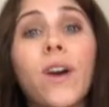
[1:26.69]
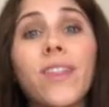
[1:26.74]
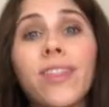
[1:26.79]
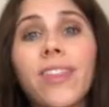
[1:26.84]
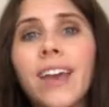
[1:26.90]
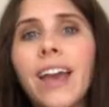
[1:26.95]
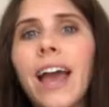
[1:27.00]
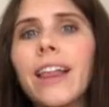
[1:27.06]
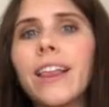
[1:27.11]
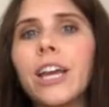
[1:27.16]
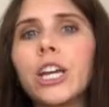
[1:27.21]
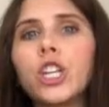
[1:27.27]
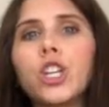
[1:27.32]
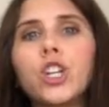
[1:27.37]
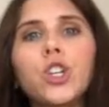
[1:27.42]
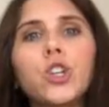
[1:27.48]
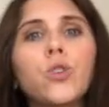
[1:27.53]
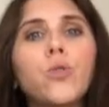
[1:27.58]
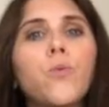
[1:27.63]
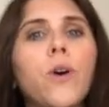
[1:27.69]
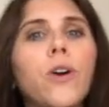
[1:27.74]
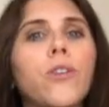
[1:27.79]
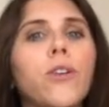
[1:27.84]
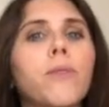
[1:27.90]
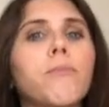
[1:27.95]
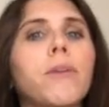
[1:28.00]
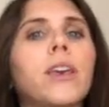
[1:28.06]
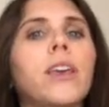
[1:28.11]
thing I like to do,
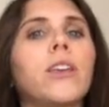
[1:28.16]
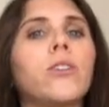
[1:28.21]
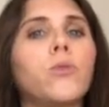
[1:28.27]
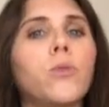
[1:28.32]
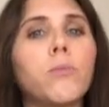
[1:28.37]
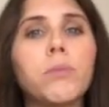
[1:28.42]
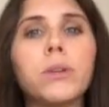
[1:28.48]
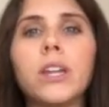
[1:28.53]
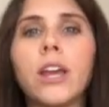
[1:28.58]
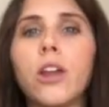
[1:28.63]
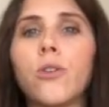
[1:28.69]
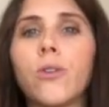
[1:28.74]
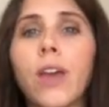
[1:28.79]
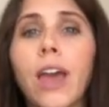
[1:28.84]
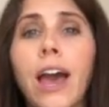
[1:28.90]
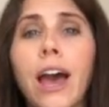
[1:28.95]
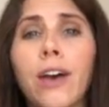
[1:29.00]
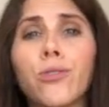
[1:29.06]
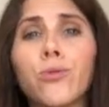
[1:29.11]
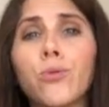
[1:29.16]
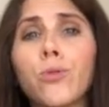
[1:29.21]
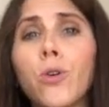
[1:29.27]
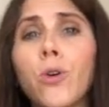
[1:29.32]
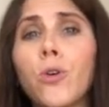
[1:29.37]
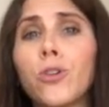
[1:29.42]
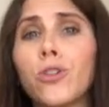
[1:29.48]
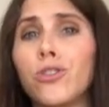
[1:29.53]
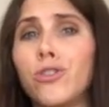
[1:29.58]
whether I'm making sweet potato
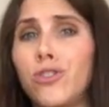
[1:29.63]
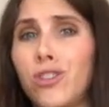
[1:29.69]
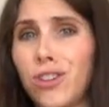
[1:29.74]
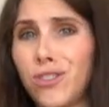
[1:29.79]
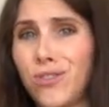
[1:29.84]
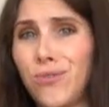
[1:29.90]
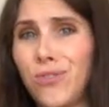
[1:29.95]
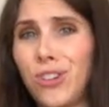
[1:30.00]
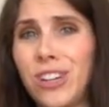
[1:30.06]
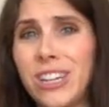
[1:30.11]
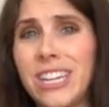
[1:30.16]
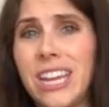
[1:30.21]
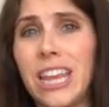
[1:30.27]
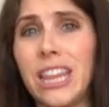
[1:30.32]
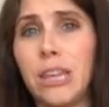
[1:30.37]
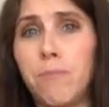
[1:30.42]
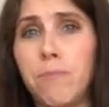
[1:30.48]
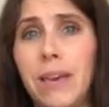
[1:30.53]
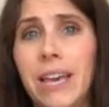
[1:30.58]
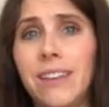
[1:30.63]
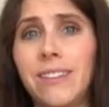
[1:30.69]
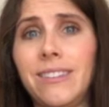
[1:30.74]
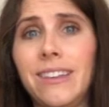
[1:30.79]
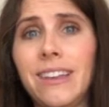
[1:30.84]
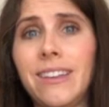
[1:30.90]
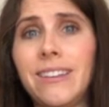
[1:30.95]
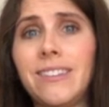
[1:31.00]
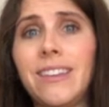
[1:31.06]
casserole or just for a daily
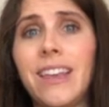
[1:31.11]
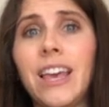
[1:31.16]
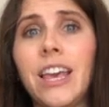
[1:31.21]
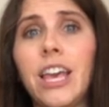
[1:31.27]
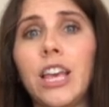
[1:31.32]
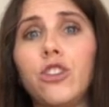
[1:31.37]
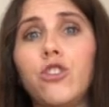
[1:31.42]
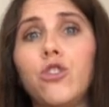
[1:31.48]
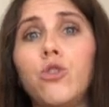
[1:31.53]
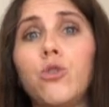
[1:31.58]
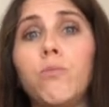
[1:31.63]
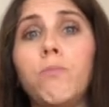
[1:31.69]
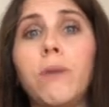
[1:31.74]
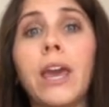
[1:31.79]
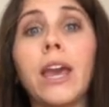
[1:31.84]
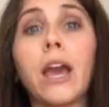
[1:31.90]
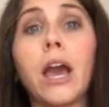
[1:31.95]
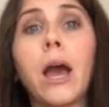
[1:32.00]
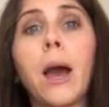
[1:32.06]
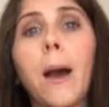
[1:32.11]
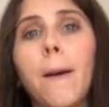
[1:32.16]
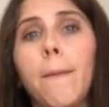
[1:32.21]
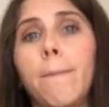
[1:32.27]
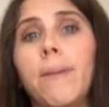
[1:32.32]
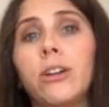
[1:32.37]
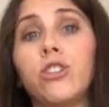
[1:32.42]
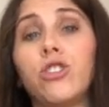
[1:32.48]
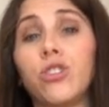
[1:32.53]
basis, is to bake a
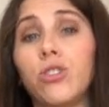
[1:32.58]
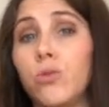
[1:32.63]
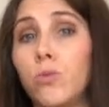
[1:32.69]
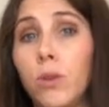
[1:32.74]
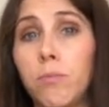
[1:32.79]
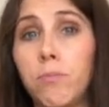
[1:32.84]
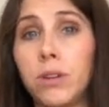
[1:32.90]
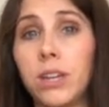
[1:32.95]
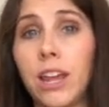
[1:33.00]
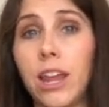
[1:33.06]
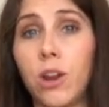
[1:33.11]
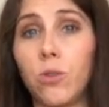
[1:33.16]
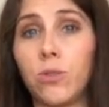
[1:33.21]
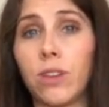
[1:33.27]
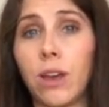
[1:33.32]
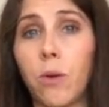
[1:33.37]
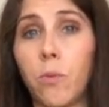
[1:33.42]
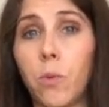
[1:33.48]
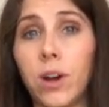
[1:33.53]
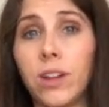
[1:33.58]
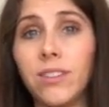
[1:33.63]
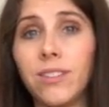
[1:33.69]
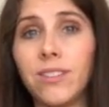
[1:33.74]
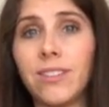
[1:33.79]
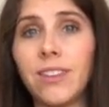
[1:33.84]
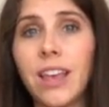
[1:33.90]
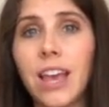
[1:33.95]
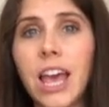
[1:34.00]
bunch of sweet potatoes at
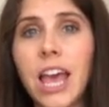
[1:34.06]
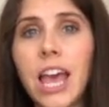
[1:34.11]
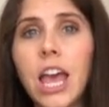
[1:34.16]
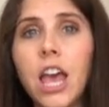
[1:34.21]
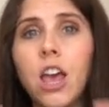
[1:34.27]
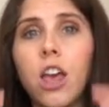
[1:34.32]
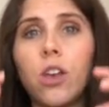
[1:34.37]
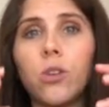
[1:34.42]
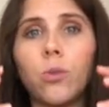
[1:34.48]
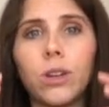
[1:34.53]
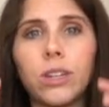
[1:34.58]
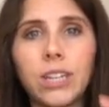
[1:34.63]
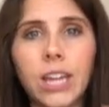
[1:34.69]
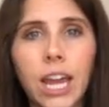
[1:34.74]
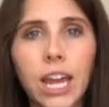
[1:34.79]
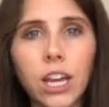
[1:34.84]
once. So I take a